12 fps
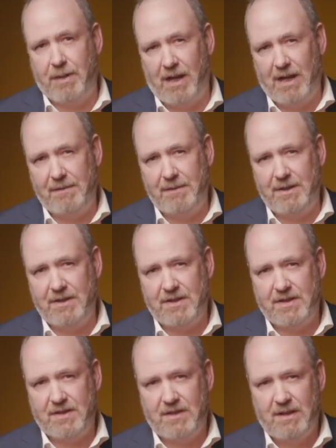
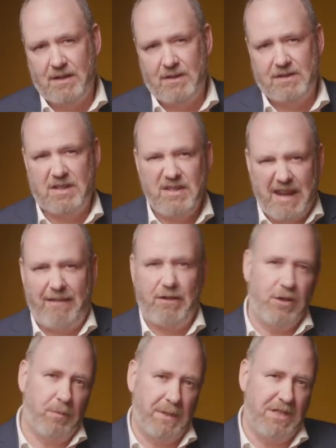Parliament to narrow
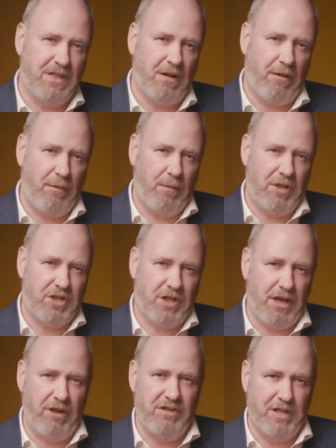the window in which a
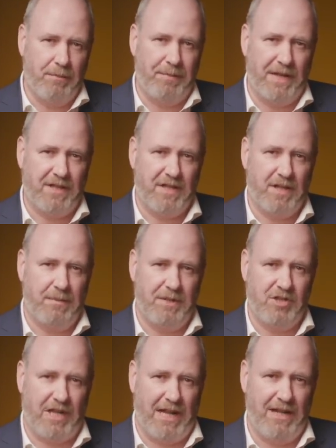no-deal Brexit could be
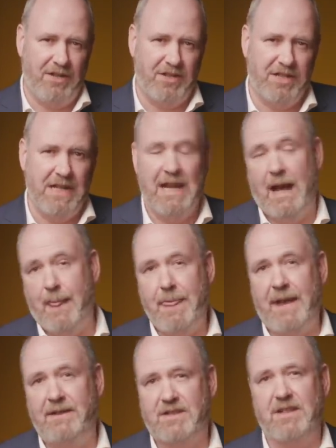challenged, and
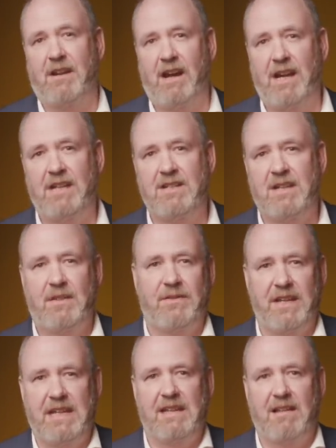then denied
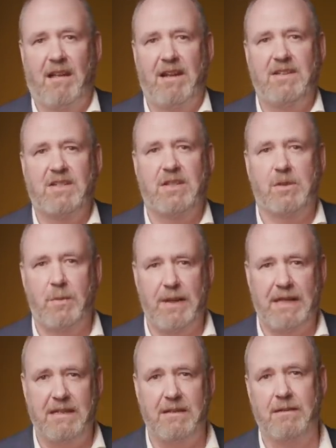that he had lied to the
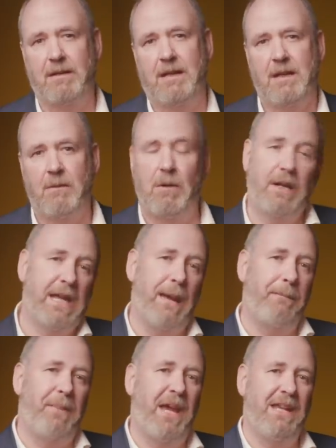Queen. While
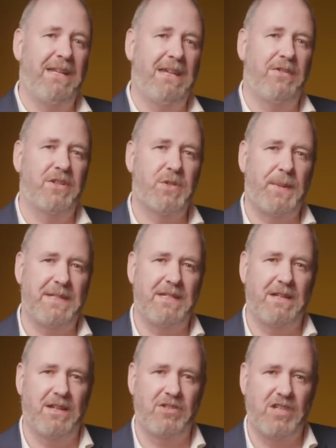campaigning in the
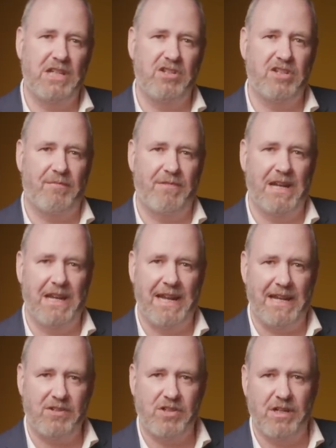2019 general
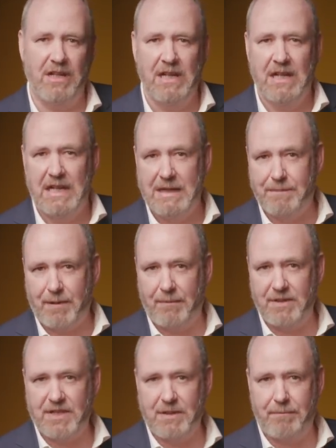election, he
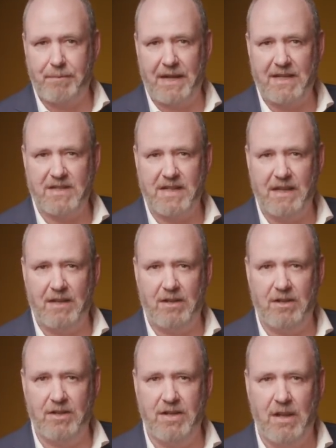promised that Brexit
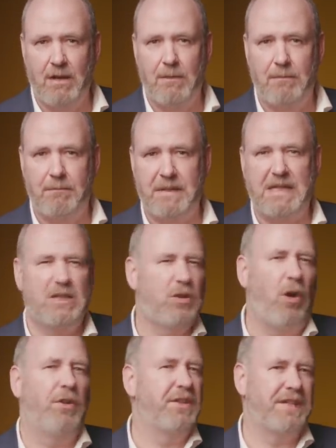could be
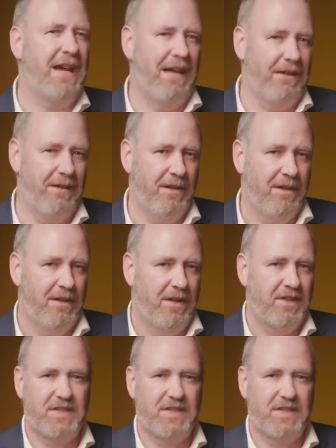got done as